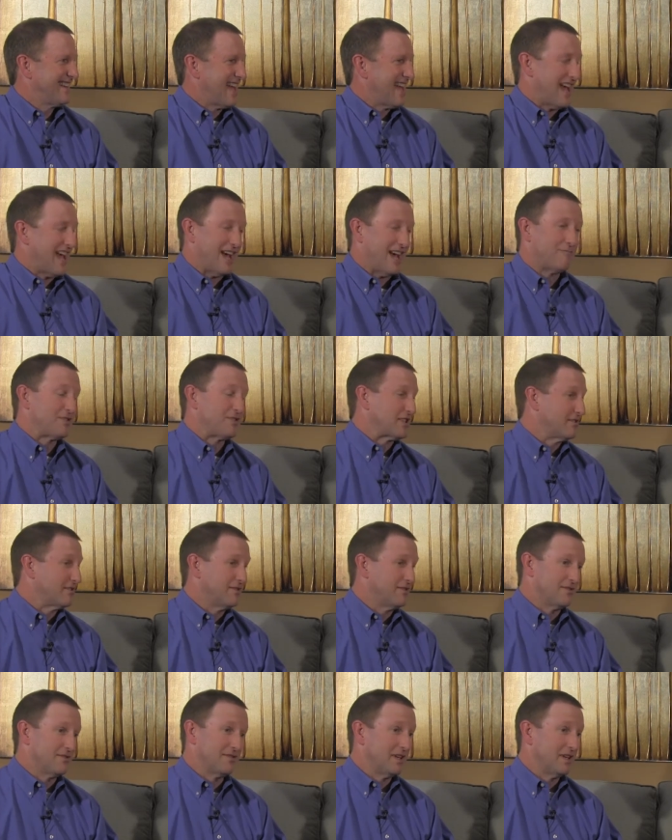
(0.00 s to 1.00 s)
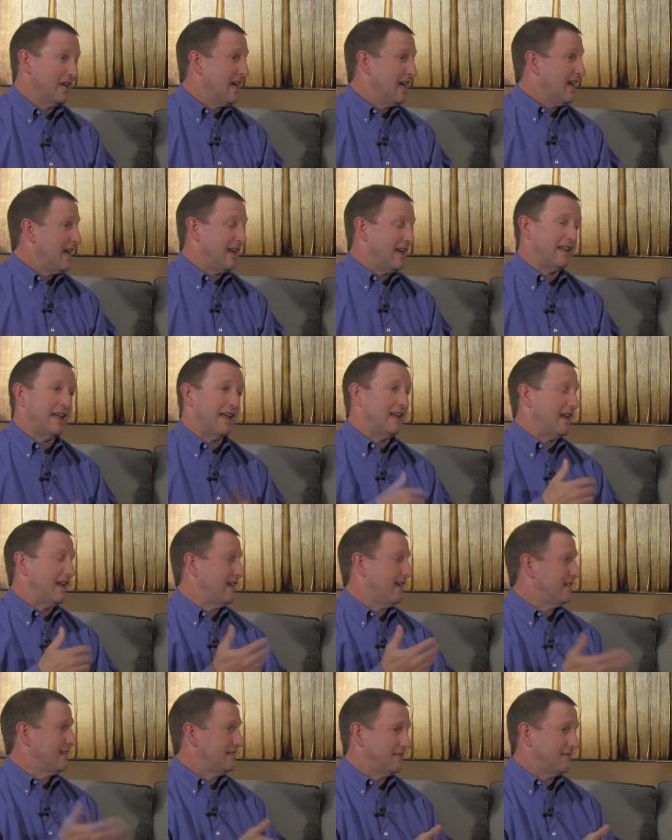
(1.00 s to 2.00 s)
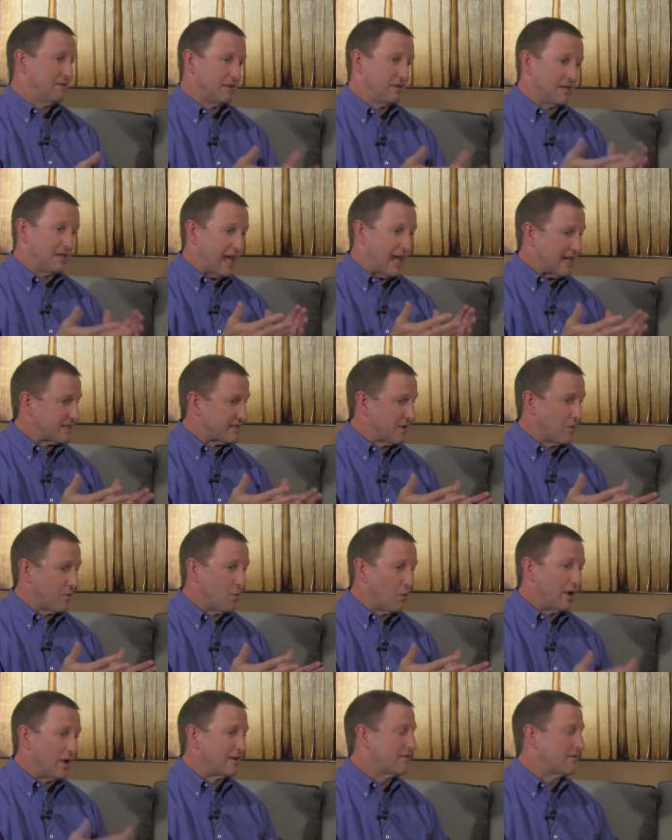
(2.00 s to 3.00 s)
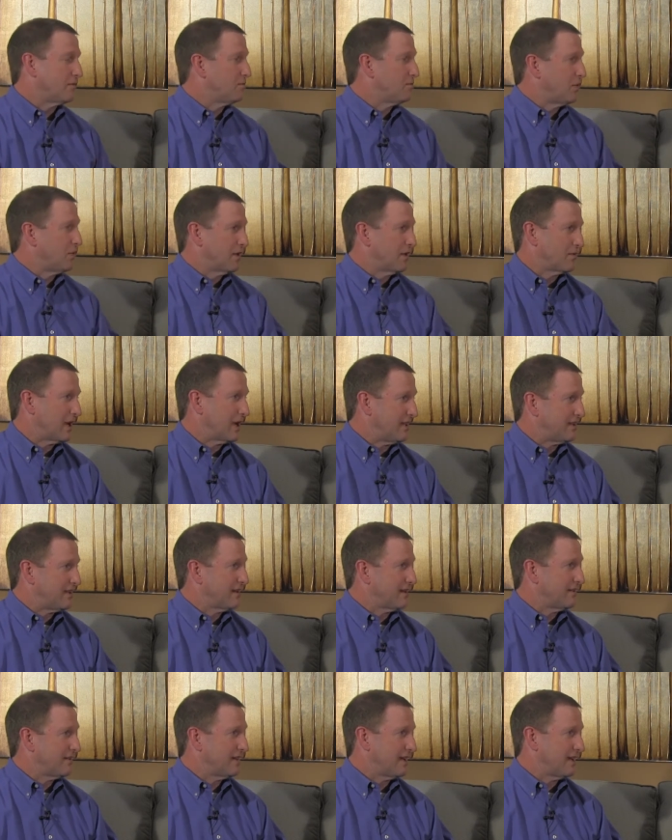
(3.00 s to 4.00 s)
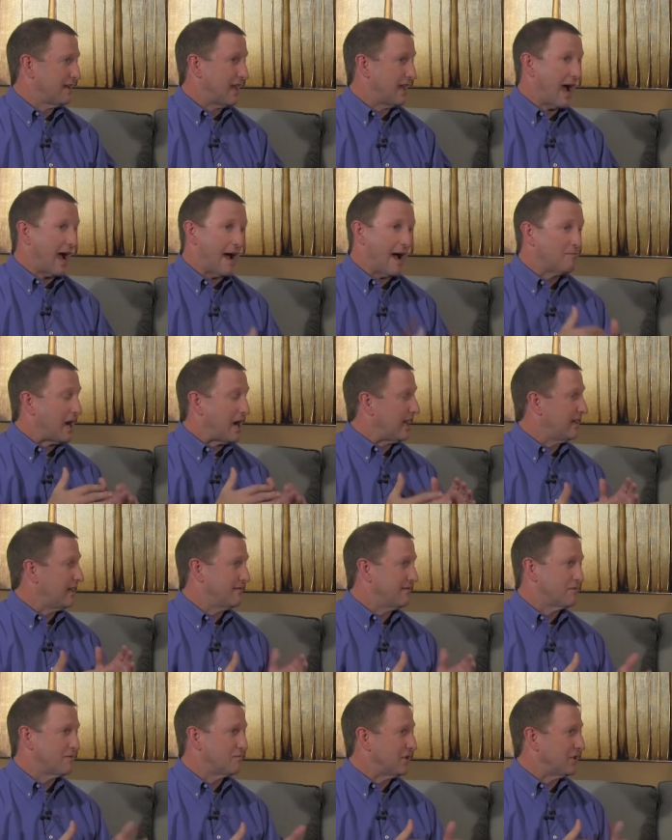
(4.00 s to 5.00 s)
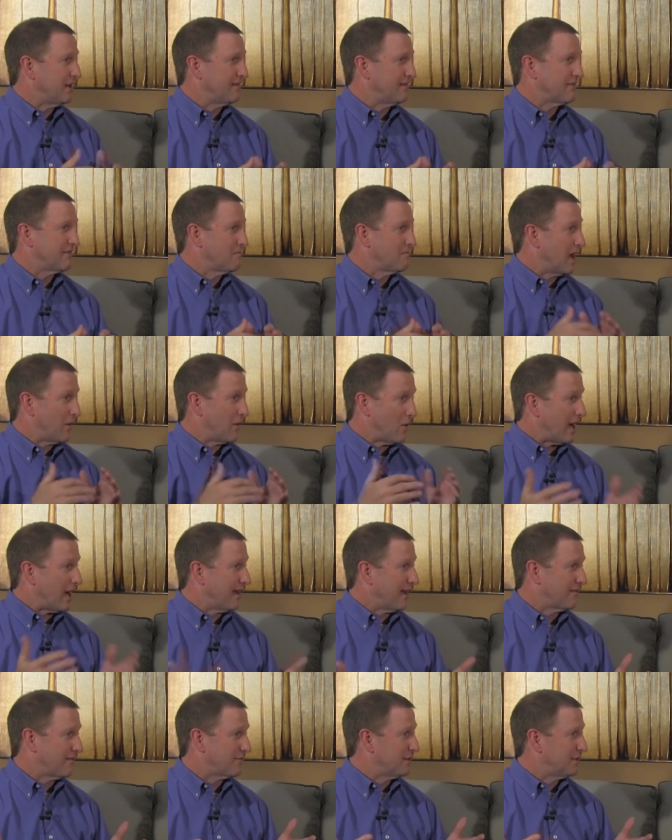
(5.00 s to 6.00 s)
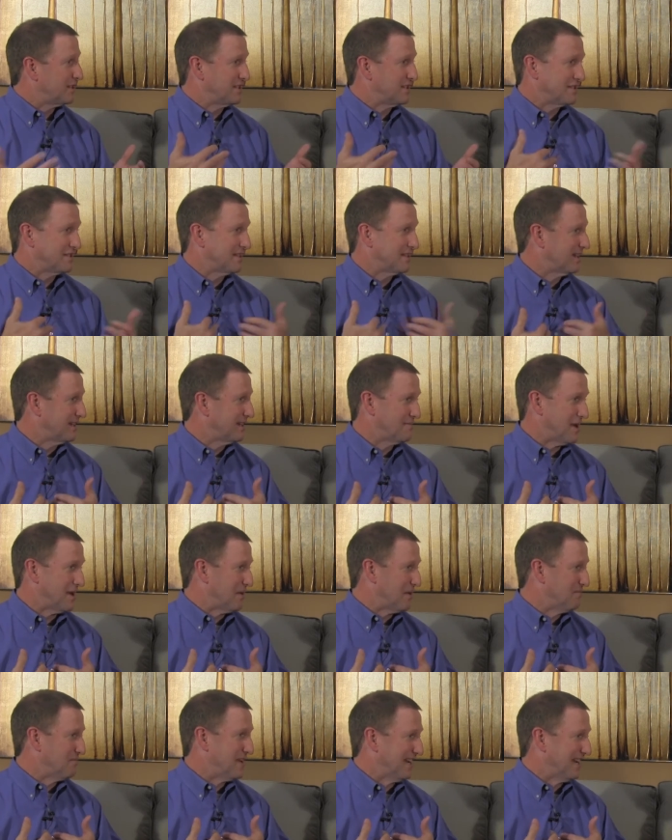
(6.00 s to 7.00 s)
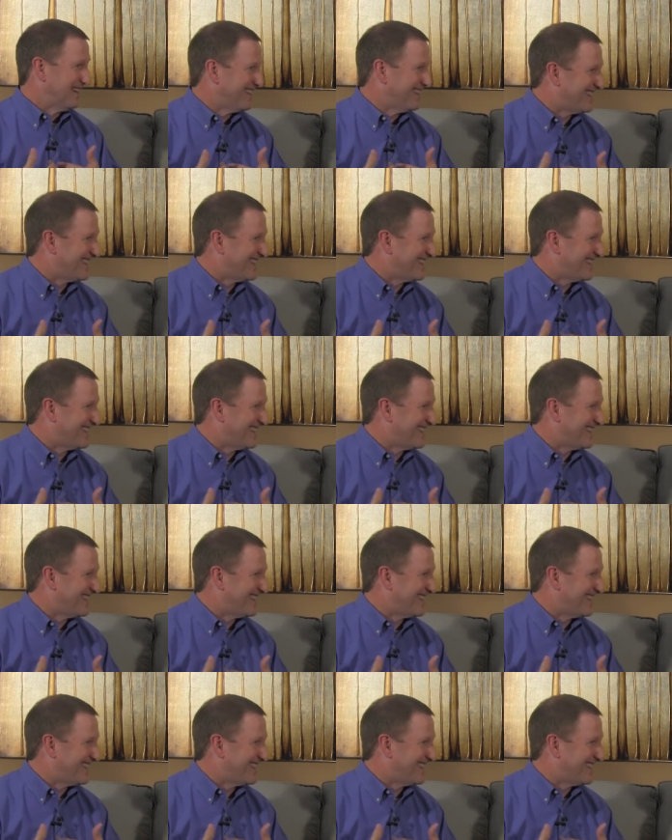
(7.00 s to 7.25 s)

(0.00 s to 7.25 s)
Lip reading: Absolutely. And that's a wonderful point right there, that I might even play for my wife when she's thinking about me.